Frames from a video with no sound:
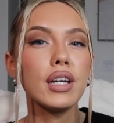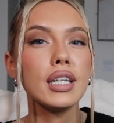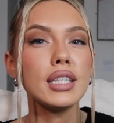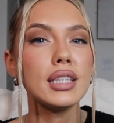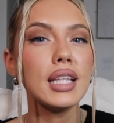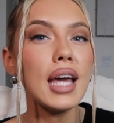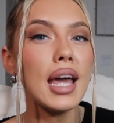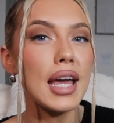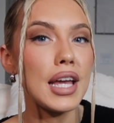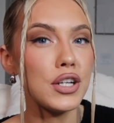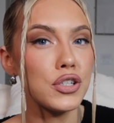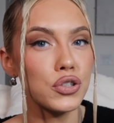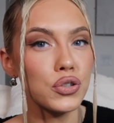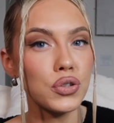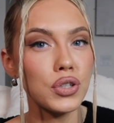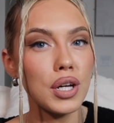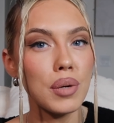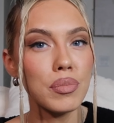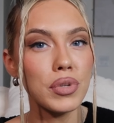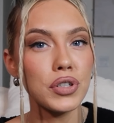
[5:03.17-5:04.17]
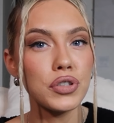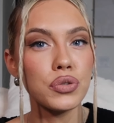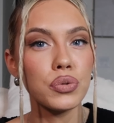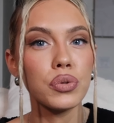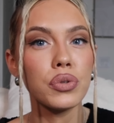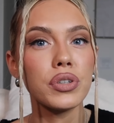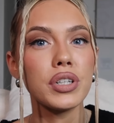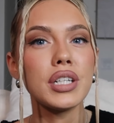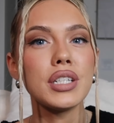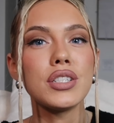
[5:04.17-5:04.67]
like the angel number
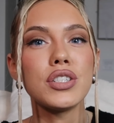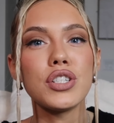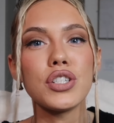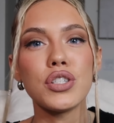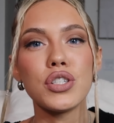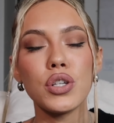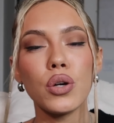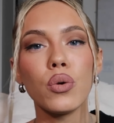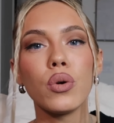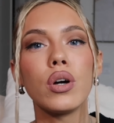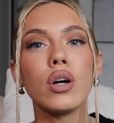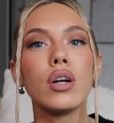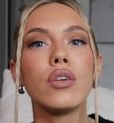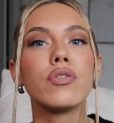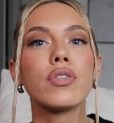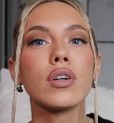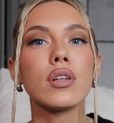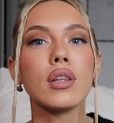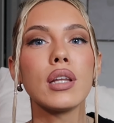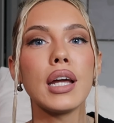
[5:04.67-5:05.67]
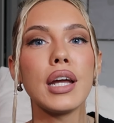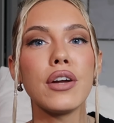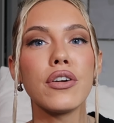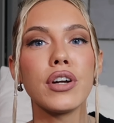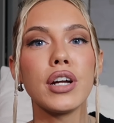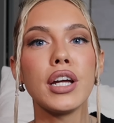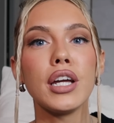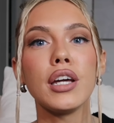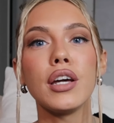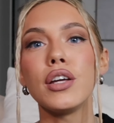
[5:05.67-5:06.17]
jewelry is just so good for
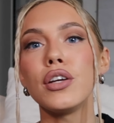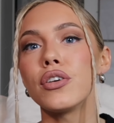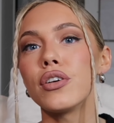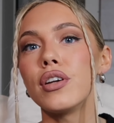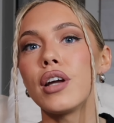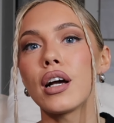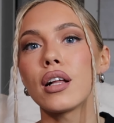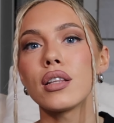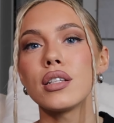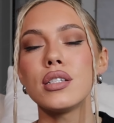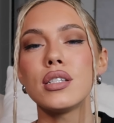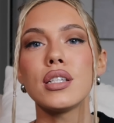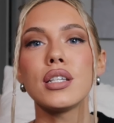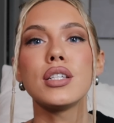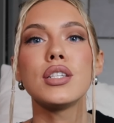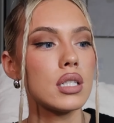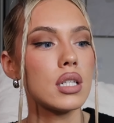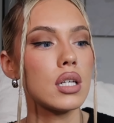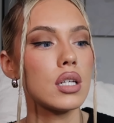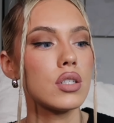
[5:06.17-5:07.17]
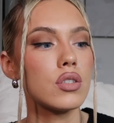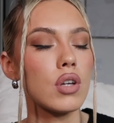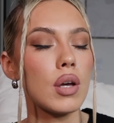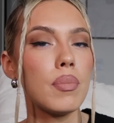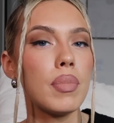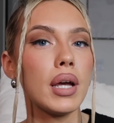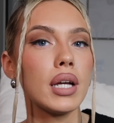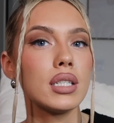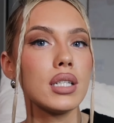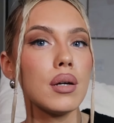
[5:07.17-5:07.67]
layering your necklaces. So I
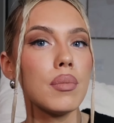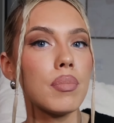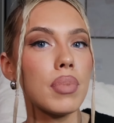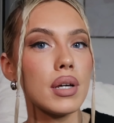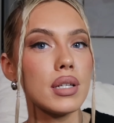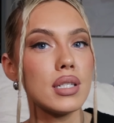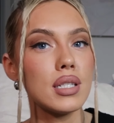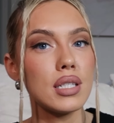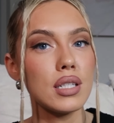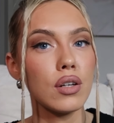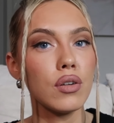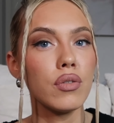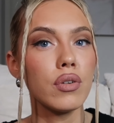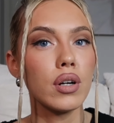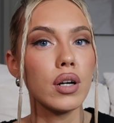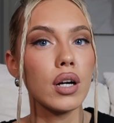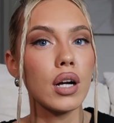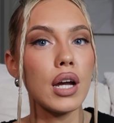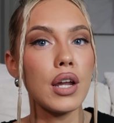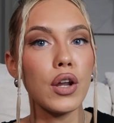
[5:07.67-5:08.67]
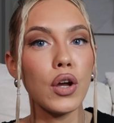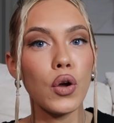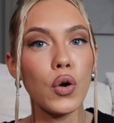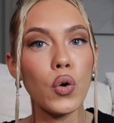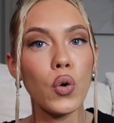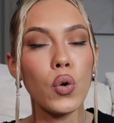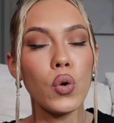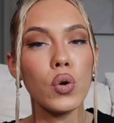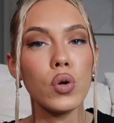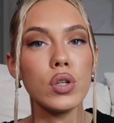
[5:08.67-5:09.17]
picked up a silver and a
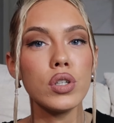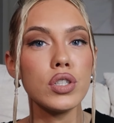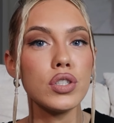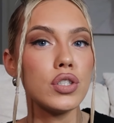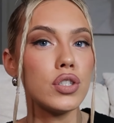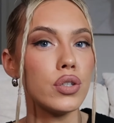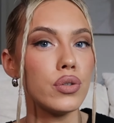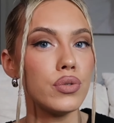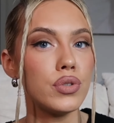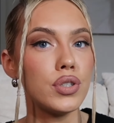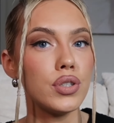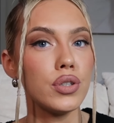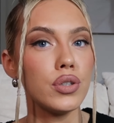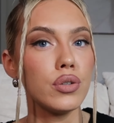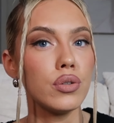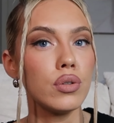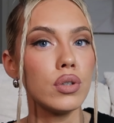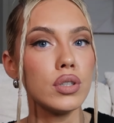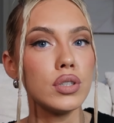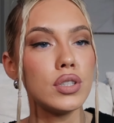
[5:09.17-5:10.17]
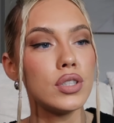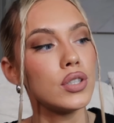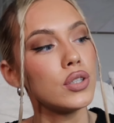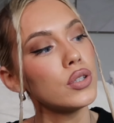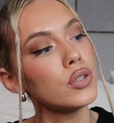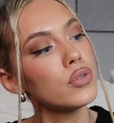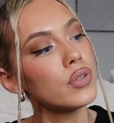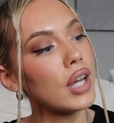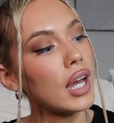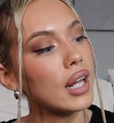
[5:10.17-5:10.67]
gold
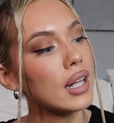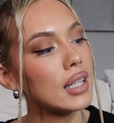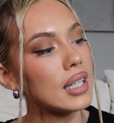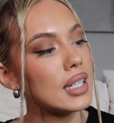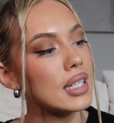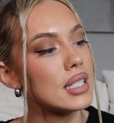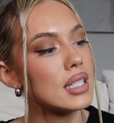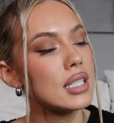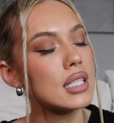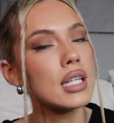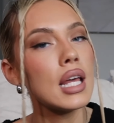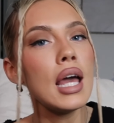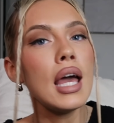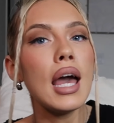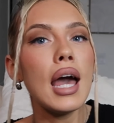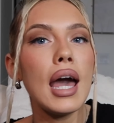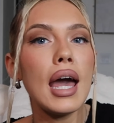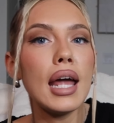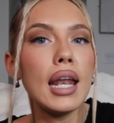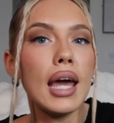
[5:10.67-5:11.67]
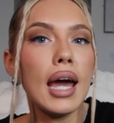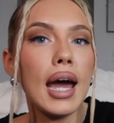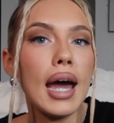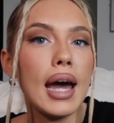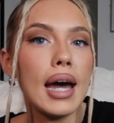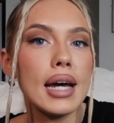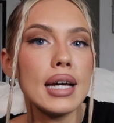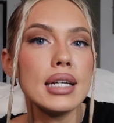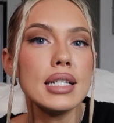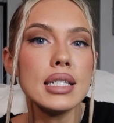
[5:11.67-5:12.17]
222 necklace, and it
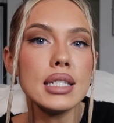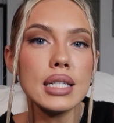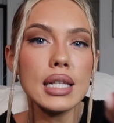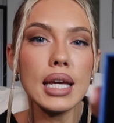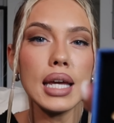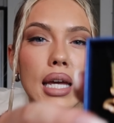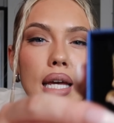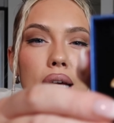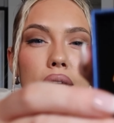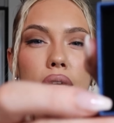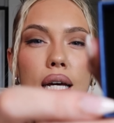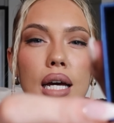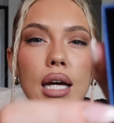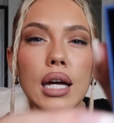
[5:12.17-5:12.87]
has like,